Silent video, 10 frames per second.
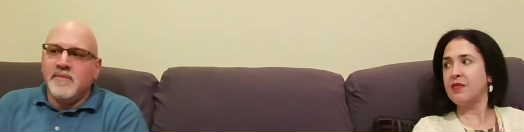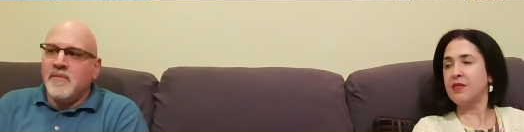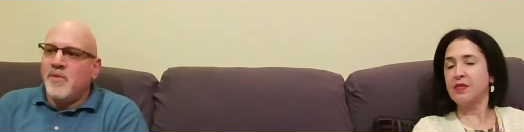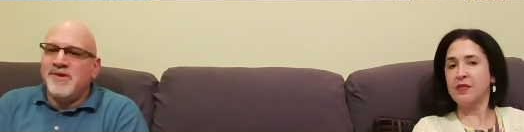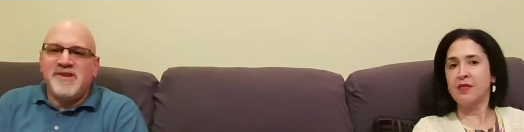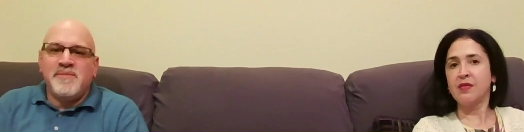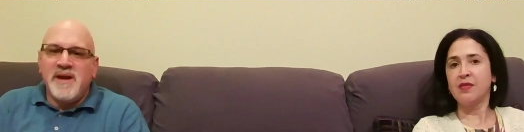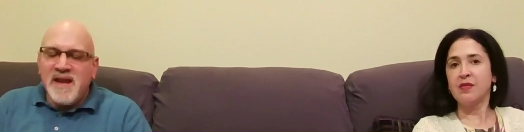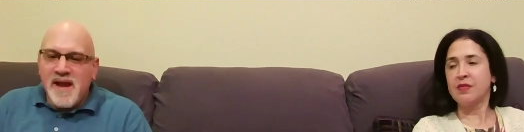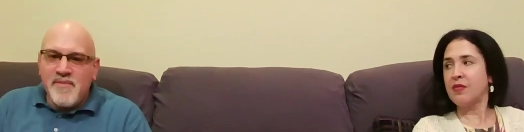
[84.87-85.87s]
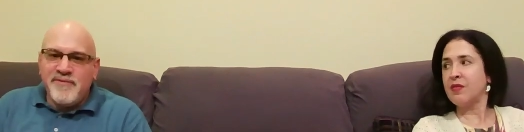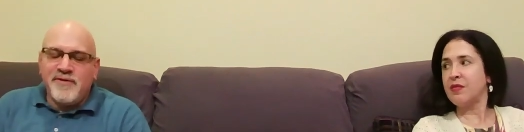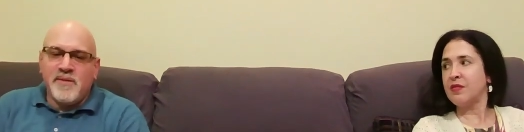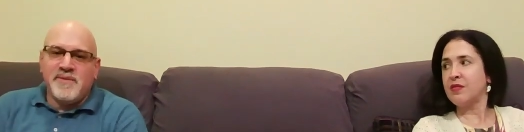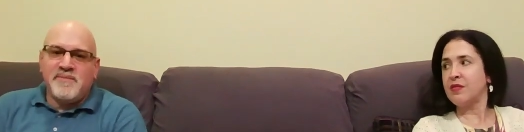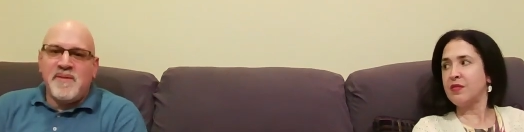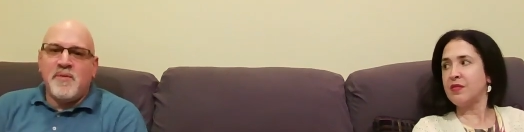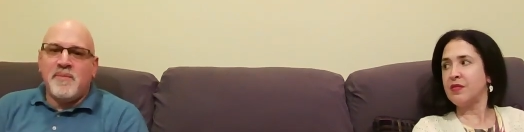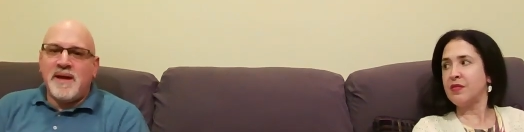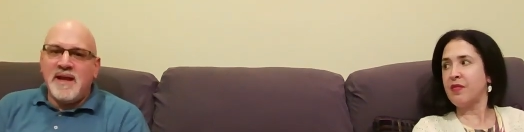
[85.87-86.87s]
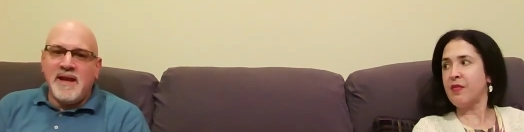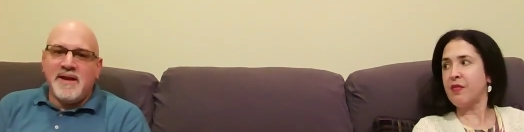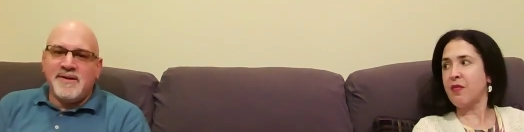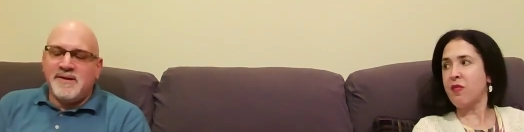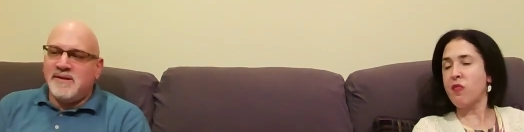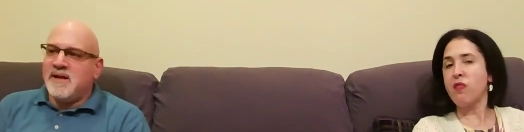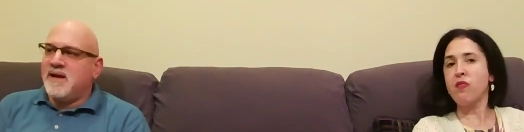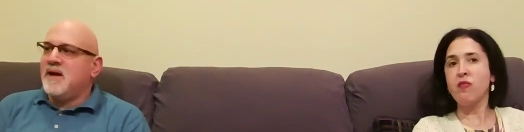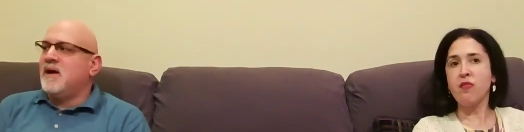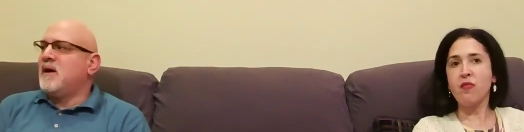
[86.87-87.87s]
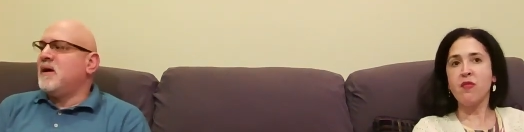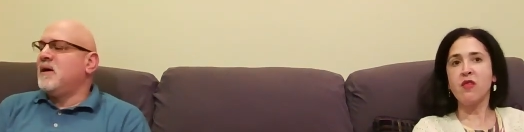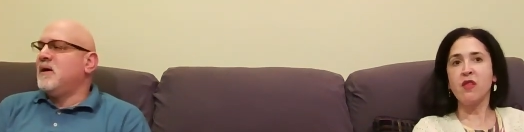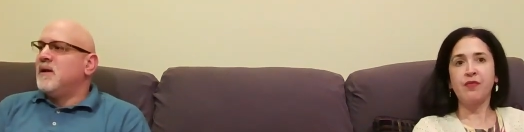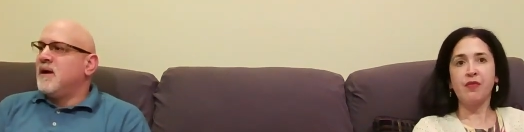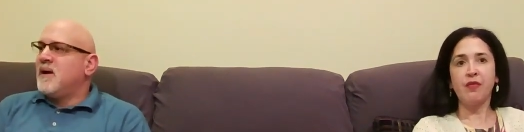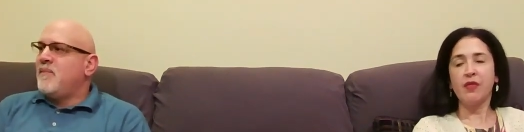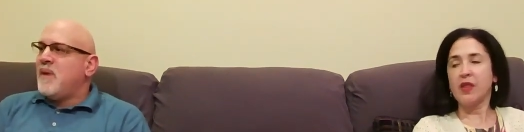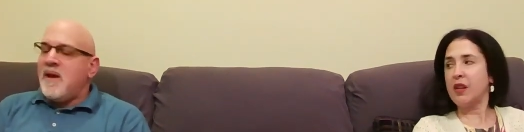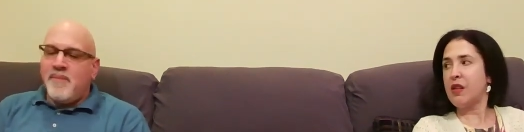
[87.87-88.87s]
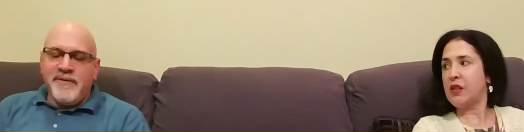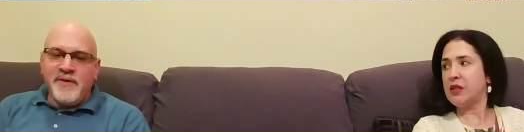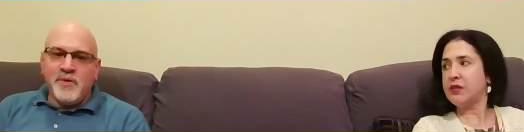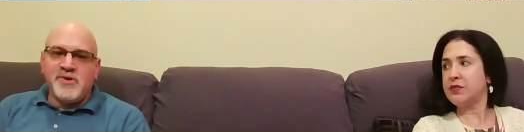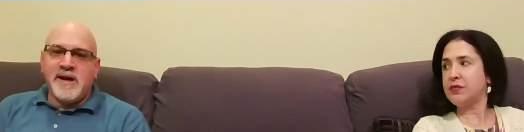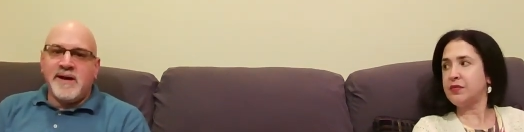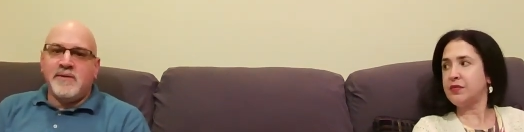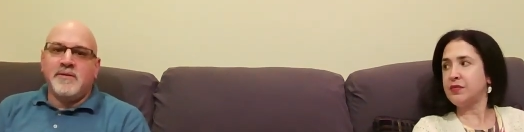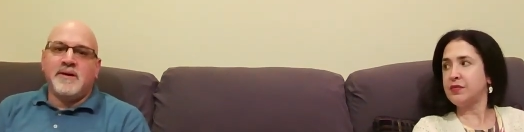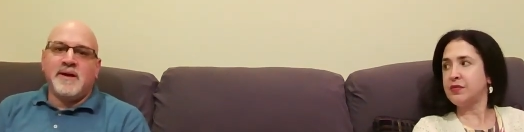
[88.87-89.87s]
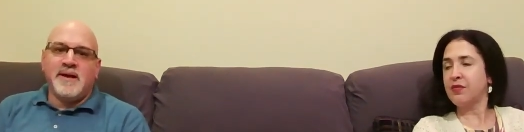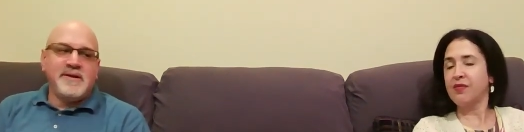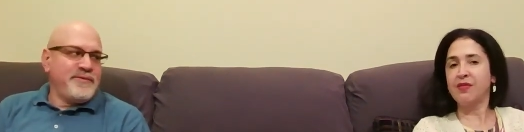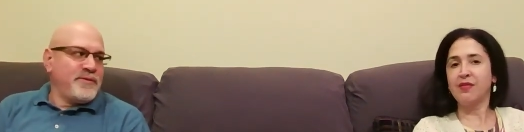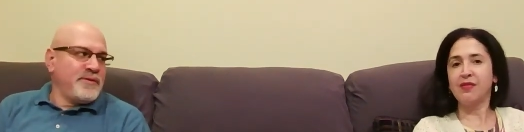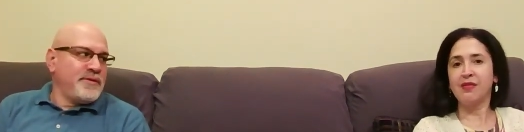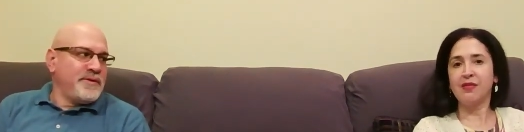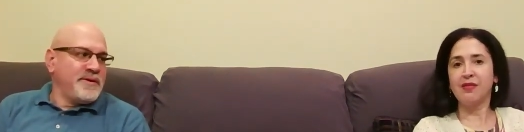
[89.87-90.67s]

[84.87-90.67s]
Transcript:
Speaker 1: Where's this money coming from? Is people betting? Is this like a pay-per-view channel, I guess, for